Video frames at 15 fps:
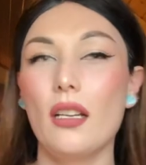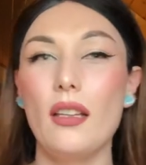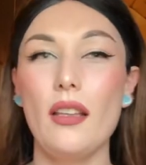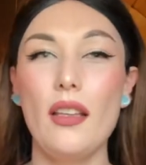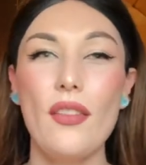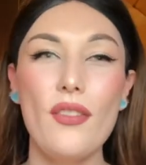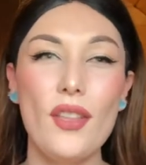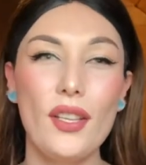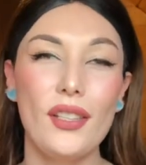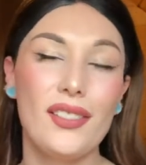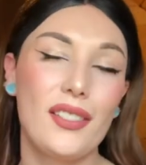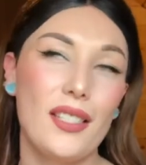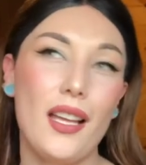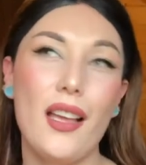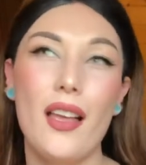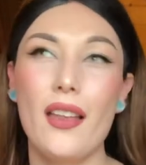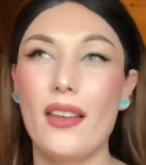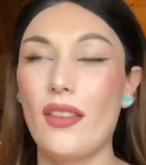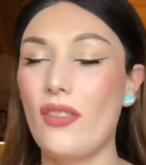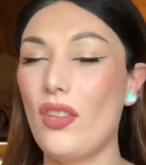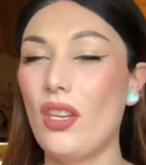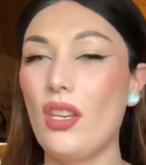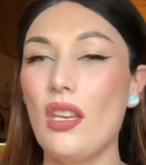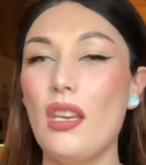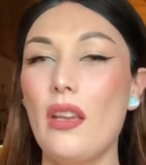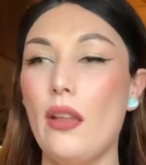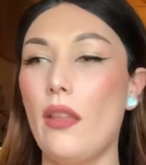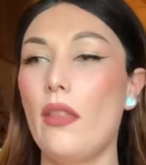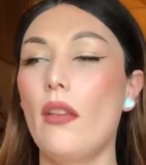in the sun and the heat, and